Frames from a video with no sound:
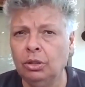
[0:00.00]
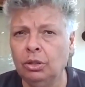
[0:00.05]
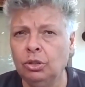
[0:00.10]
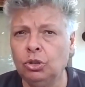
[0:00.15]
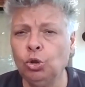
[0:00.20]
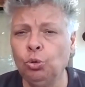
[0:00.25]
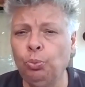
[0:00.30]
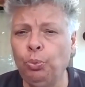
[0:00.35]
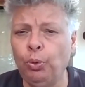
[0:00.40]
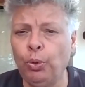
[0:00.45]

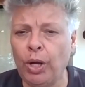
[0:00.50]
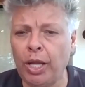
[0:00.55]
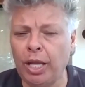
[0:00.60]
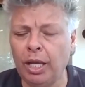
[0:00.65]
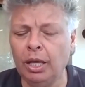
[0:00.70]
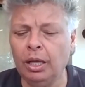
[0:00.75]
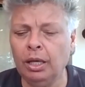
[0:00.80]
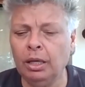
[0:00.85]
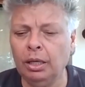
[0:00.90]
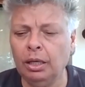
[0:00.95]
to
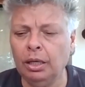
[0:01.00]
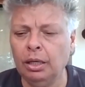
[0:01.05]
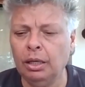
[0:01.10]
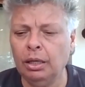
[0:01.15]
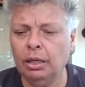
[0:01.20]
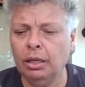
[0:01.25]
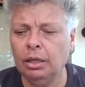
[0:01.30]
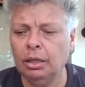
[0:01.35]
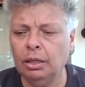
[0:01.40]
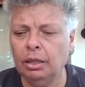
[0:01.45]
bring
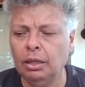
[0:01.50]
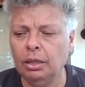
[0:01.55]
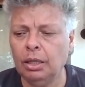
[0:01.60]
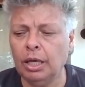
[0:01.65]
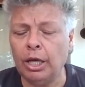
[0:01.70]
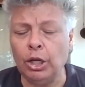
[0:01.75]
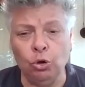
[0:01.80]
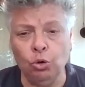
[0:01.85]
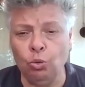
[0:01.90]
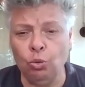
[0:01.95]

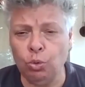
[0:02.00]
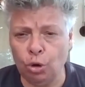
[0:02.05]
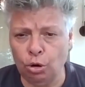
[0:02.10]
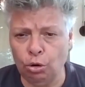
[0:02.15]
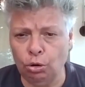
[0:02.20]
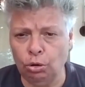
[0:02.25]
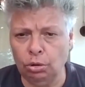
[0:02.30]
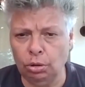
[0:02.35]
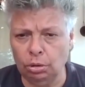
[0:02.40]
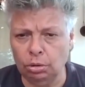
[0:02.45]
a new
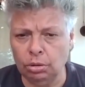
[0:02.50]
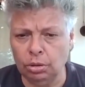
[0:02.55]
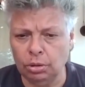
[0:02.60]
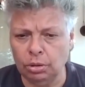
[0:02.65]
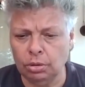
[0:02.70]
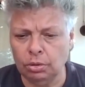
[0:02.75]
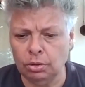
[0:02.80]
world,